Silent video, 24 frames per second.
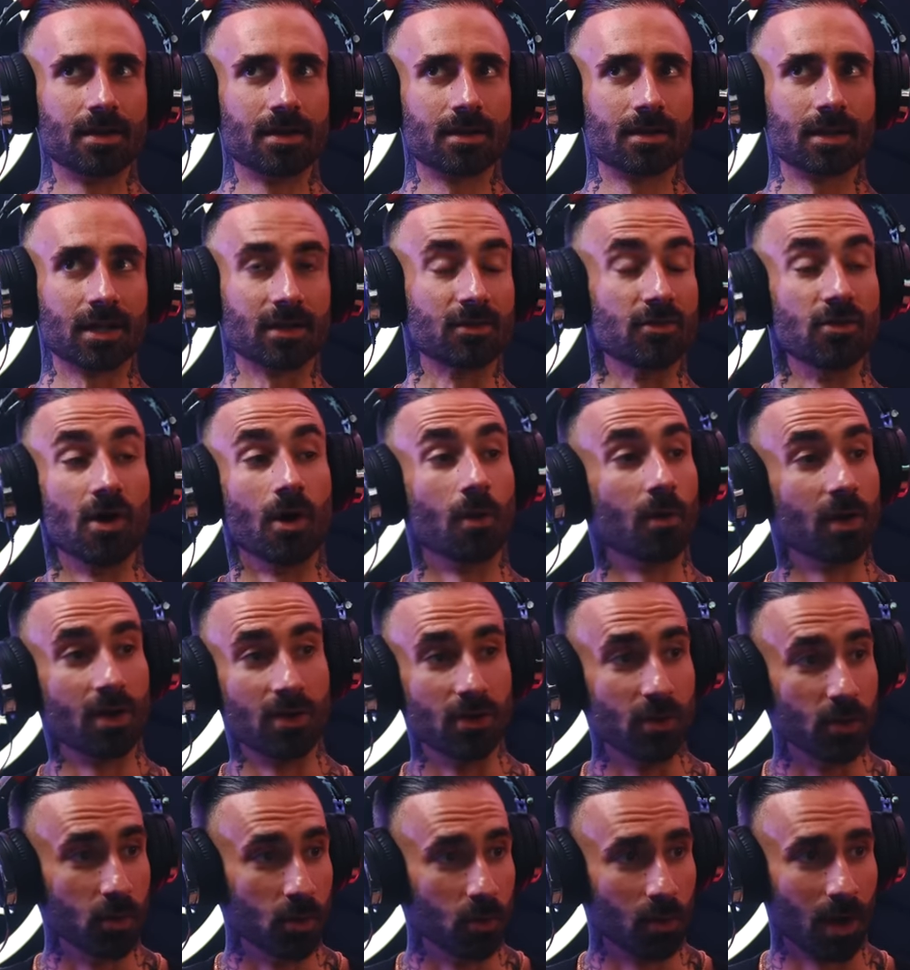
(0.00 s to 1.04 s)
like no one
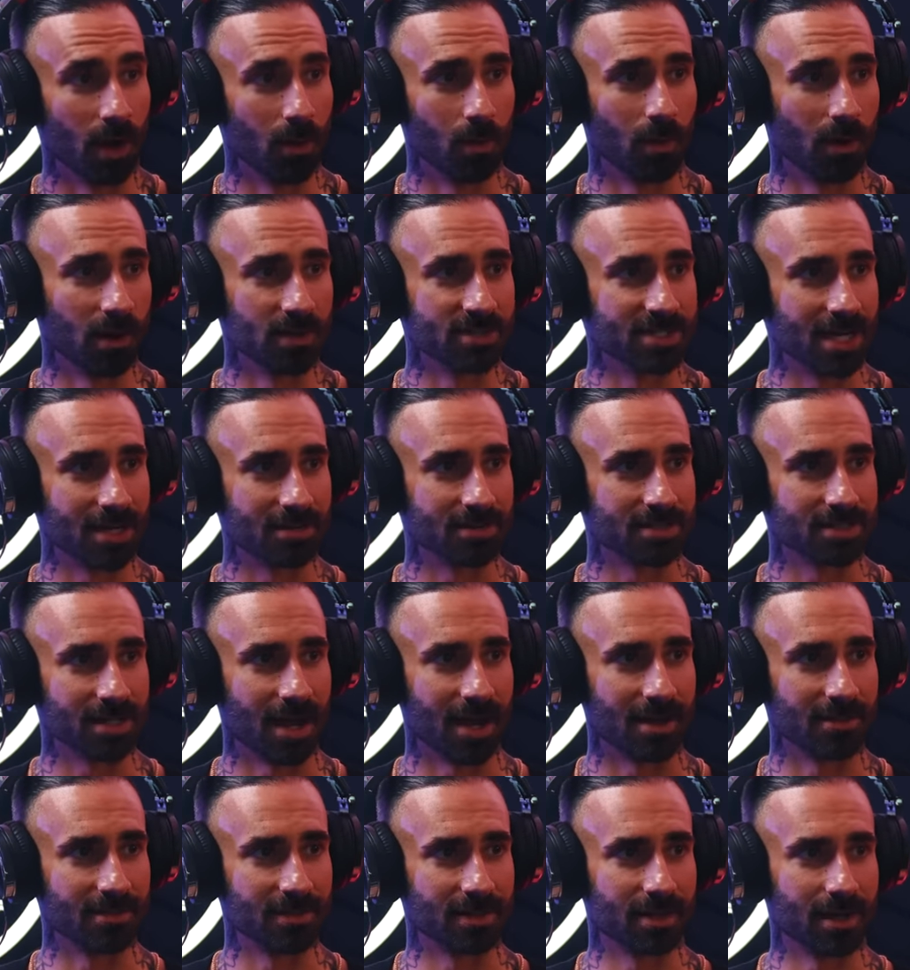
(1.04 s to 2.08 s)
knew who I was
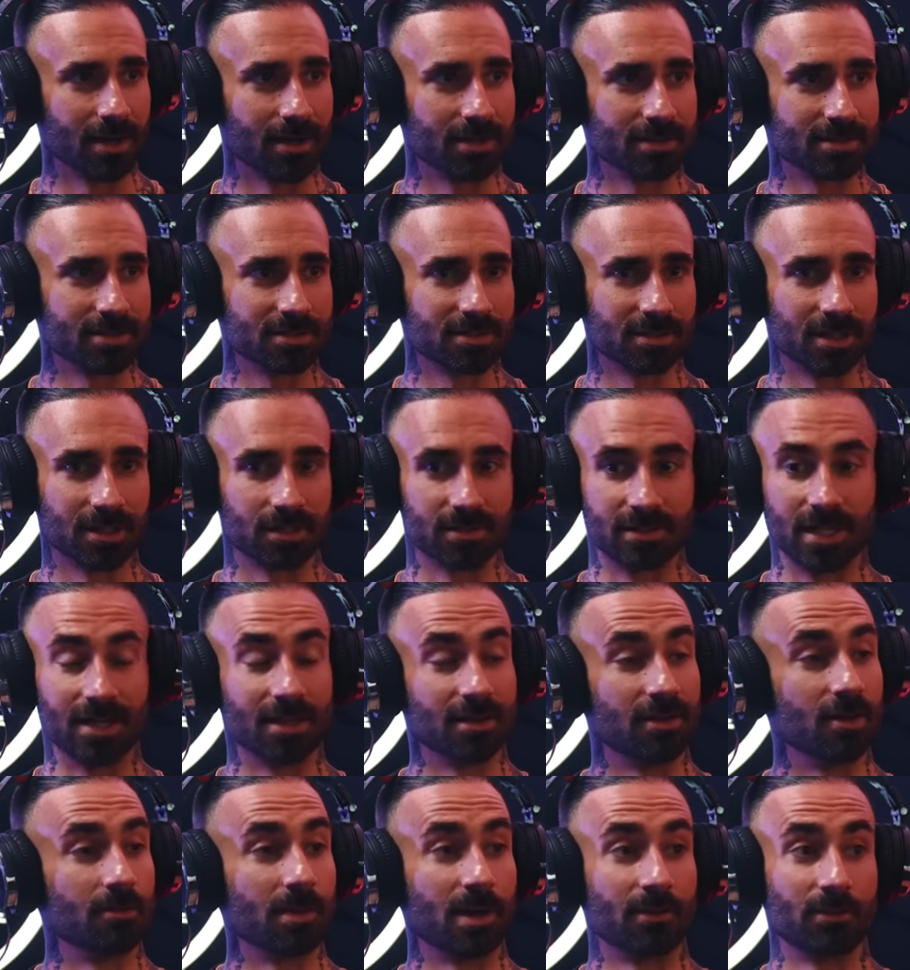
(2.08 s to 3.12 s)
outside of the character, like they
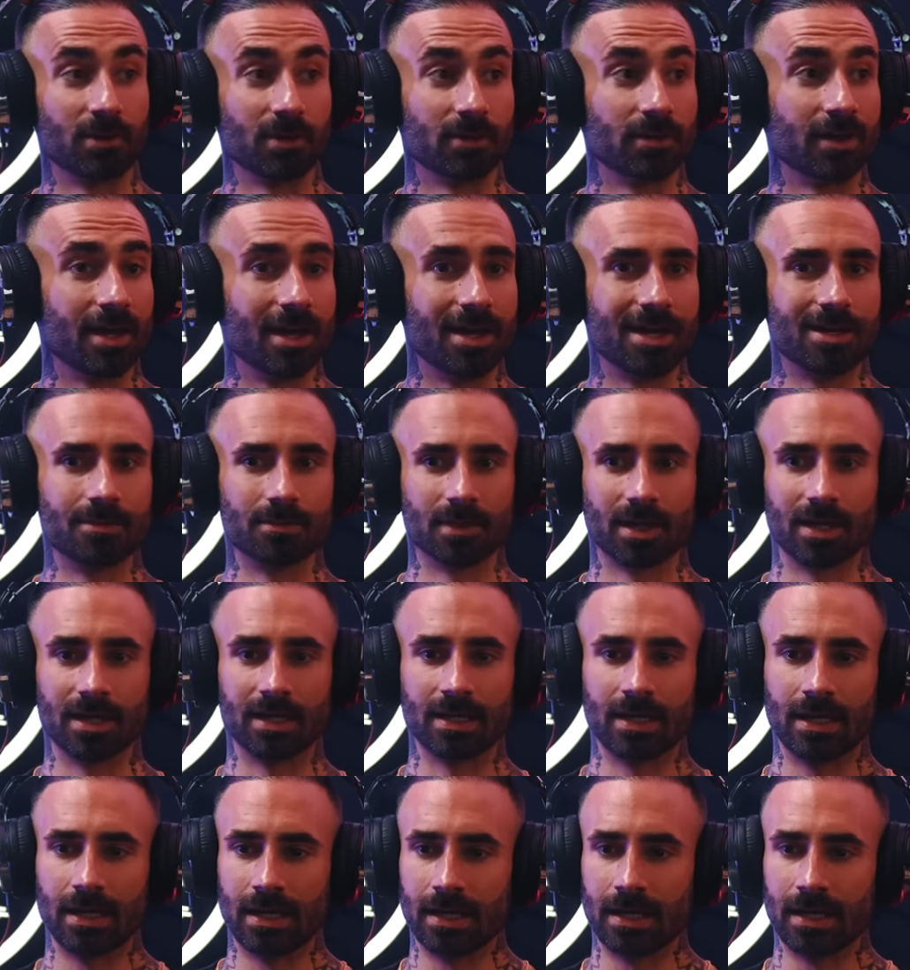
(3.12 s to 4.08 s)
didn't know my real name, like